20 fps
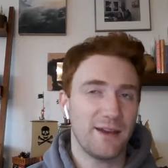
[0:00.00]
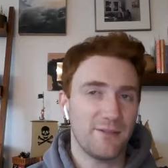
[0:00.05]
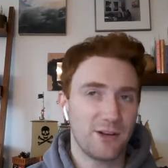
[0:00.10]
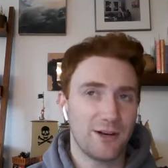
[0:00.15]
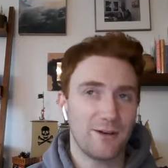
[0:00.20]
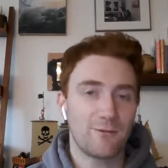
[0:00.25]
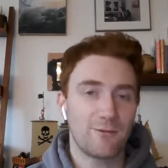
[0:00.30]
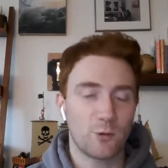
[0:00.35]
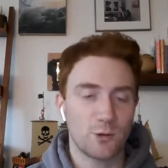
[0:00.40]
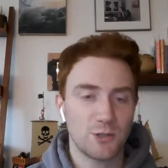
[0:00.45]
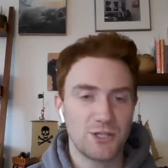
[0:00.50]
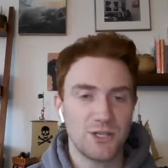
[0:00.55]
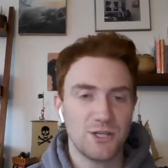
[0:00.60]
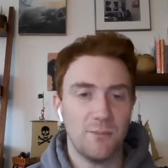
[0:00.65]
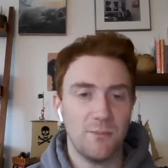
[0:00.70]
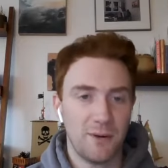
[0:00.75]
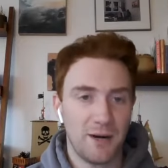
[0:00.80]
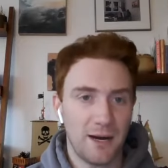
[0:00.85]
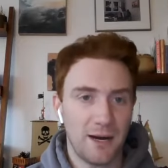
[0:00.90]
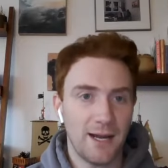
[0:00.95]
have an
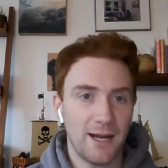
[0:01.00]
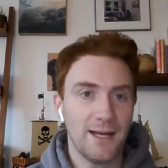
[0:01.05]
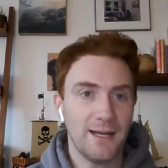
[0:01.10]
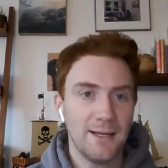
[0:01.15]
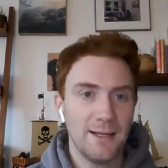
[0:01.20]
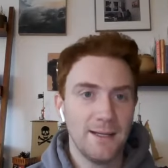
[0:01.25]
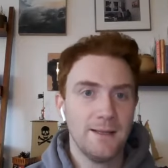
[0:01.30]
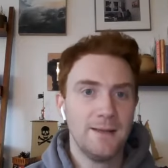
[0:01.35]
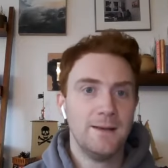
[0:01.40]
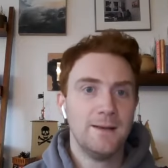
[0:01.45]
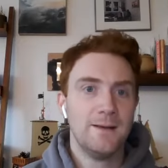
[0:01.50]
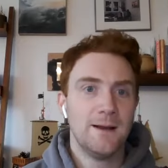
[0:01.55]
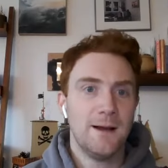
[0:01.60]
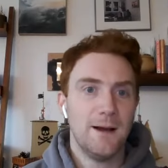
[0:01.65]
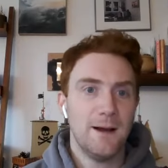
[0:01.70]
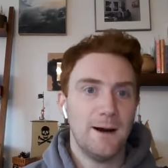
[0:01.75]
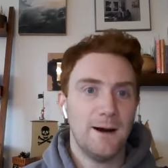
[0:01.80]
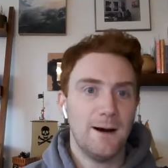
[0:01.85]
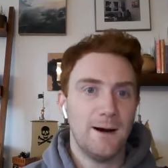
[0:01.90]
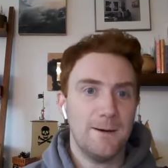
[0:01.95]
unfortunate buy.
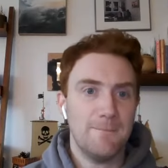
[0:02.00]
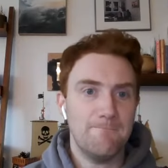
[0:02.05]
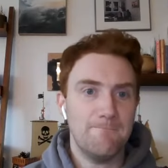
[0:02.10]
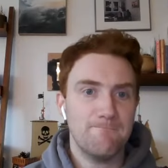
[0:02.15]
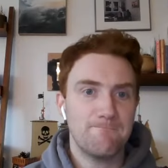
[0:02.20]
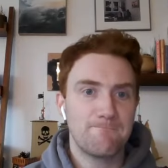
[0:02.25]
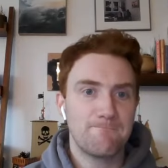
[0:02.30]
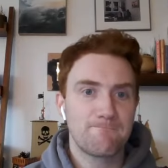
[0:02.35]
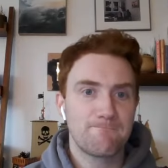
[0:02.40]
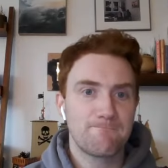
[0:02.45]
Um,